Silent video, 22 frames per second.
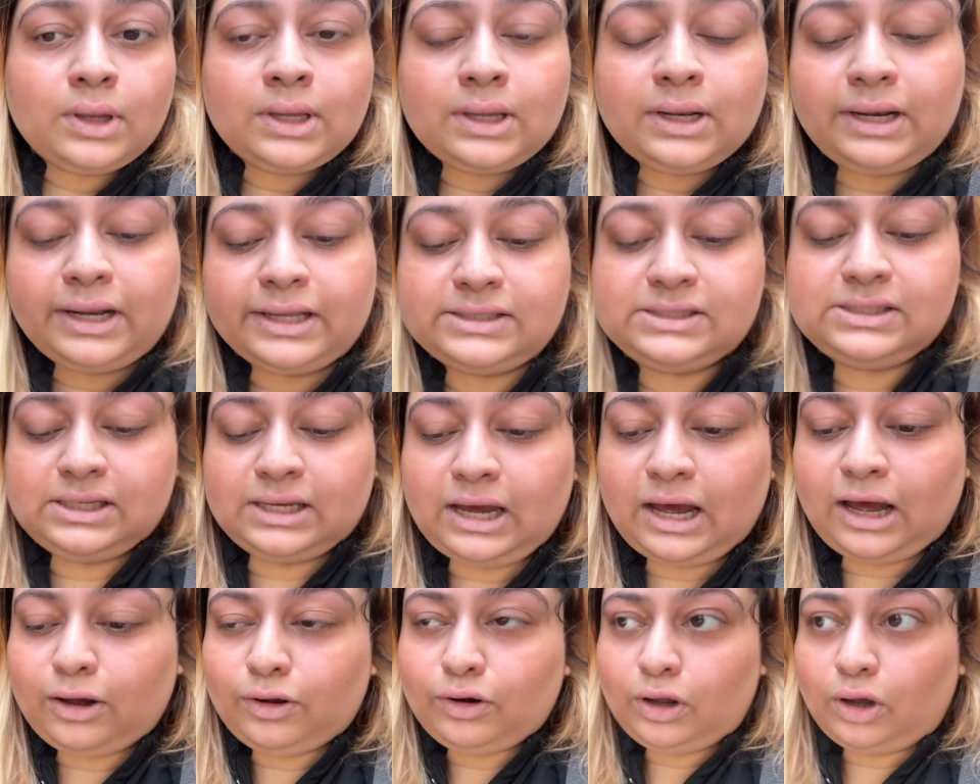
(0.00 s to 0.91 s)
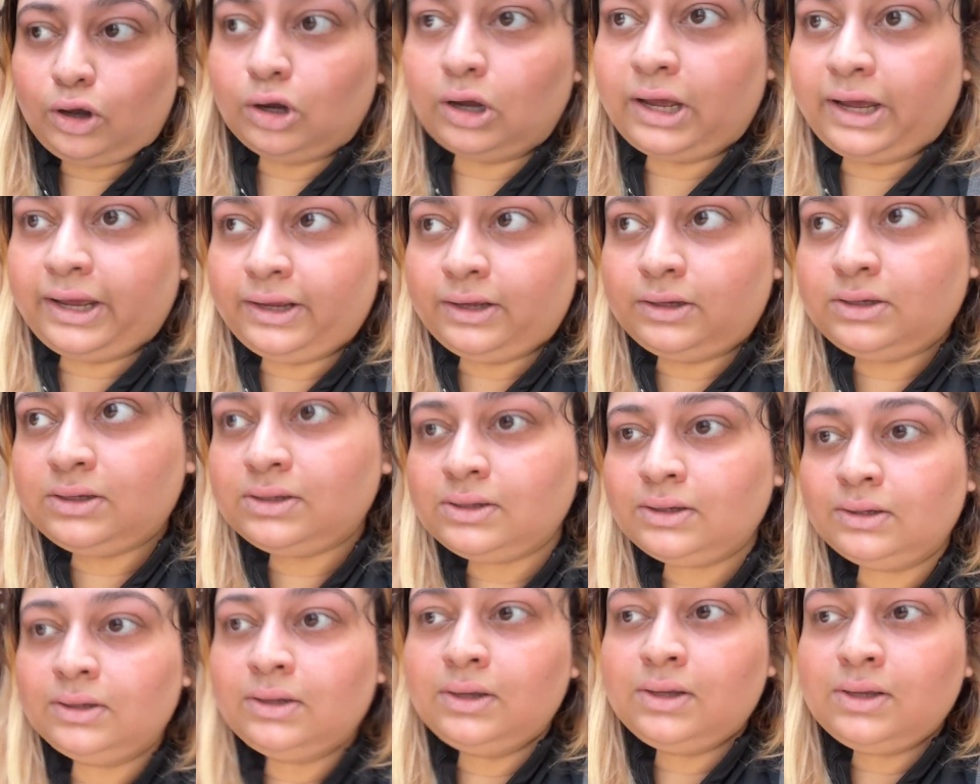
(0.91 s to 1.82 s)
let's see how long I
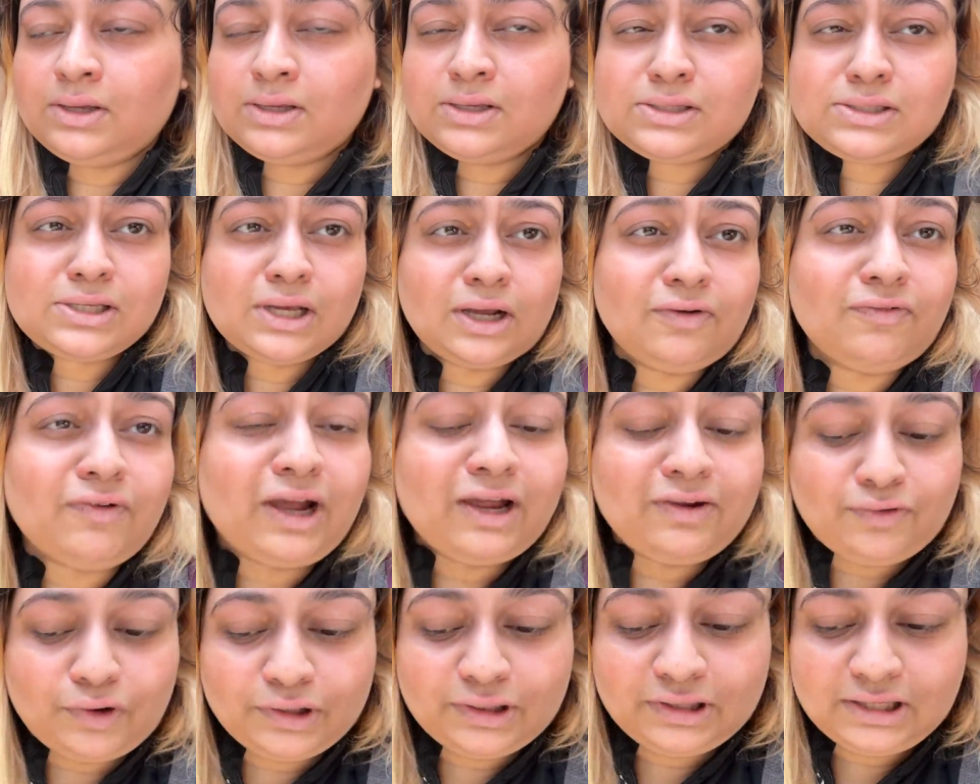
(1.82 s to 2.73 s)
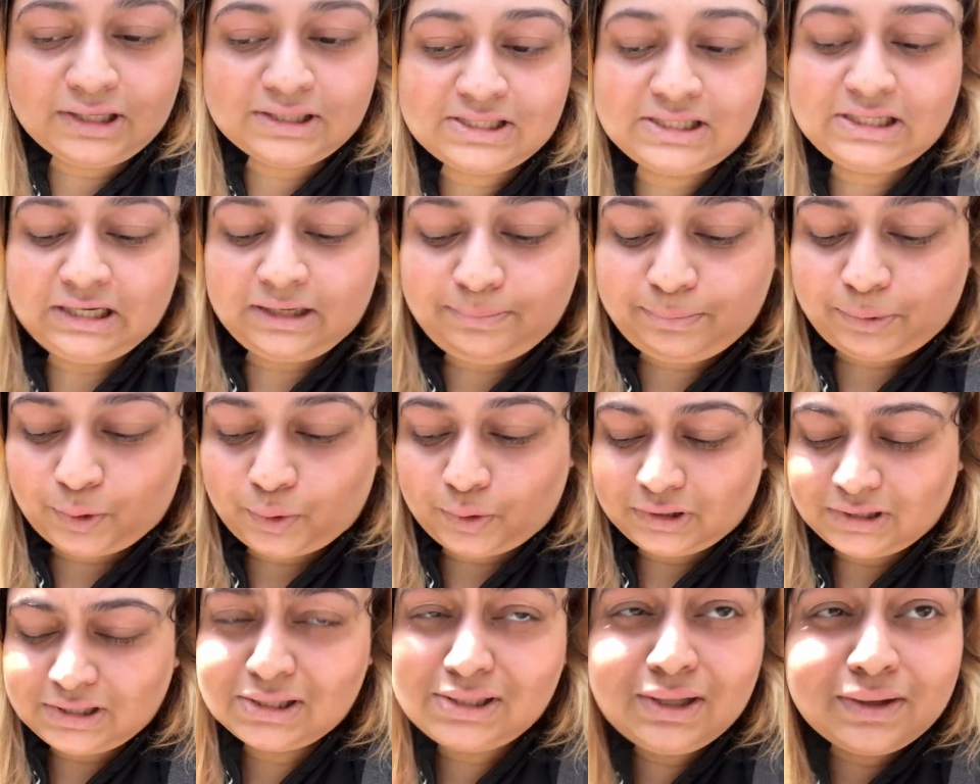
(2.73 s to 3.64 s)
survive on these steep
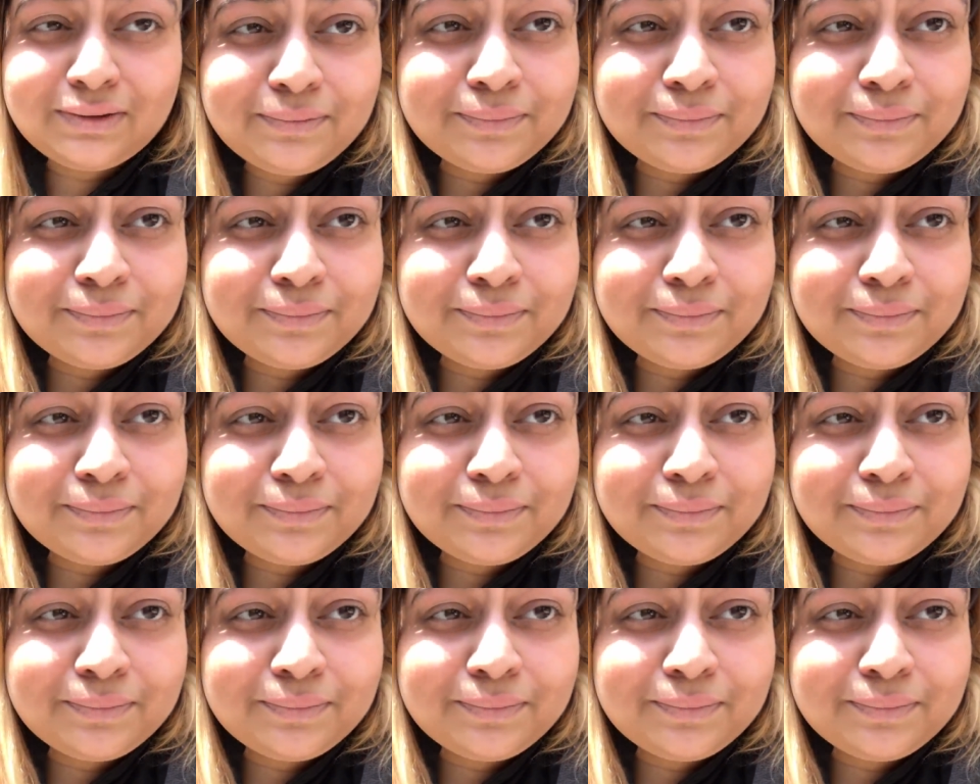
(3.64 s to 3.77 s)
roads.